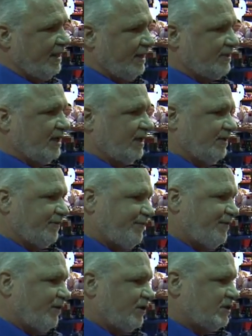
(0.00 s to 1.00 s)
is on the
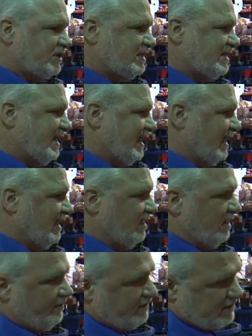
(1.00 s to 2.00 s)
first
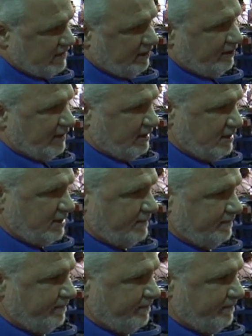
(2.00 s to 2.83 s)
10 of a series